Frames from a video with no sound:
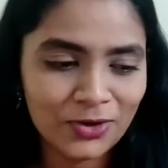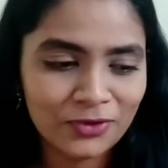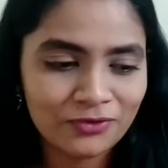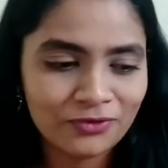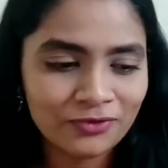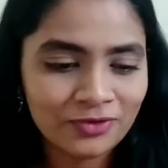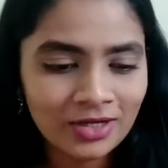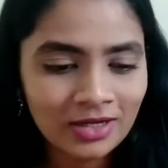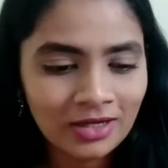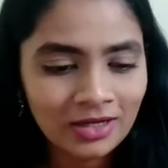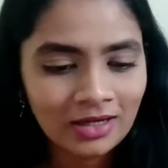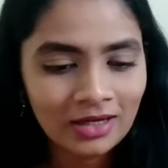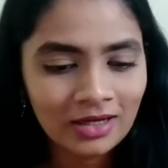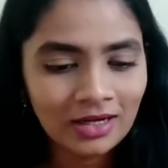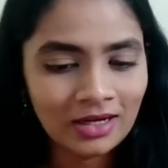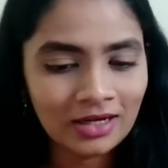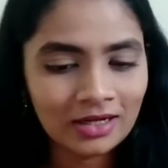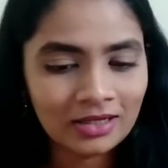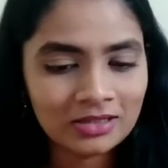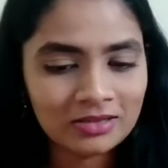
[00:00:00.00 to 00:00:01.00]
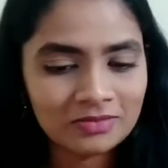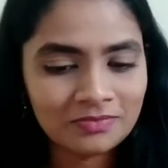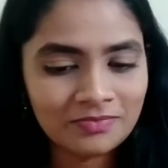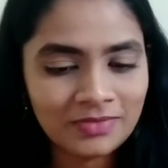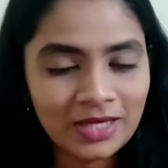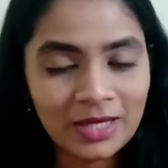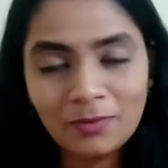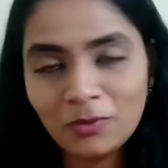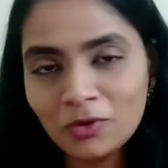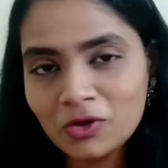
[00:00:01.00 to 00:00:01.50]
of
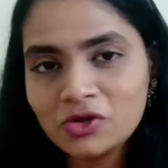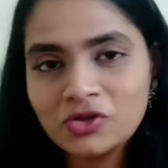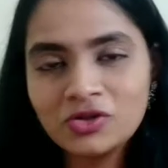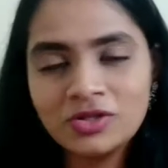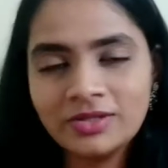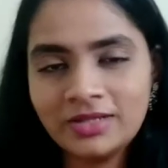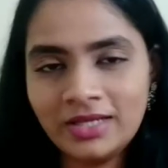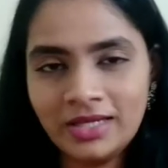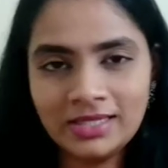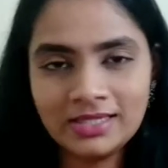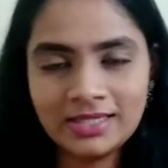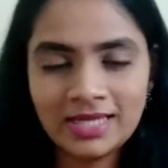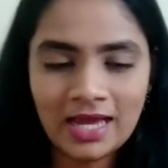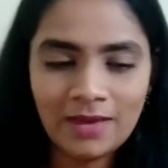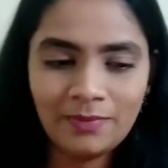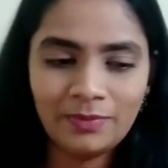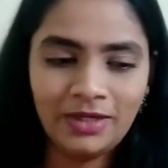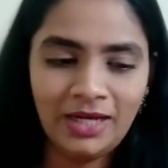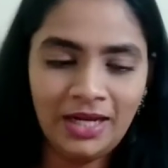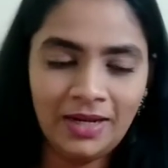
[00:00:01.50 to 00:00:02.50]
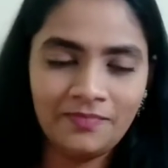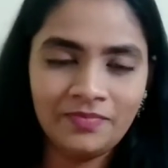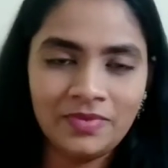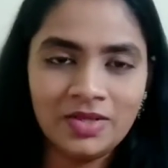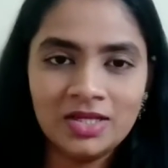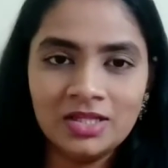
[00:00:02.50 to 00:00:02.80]
emotional things happening.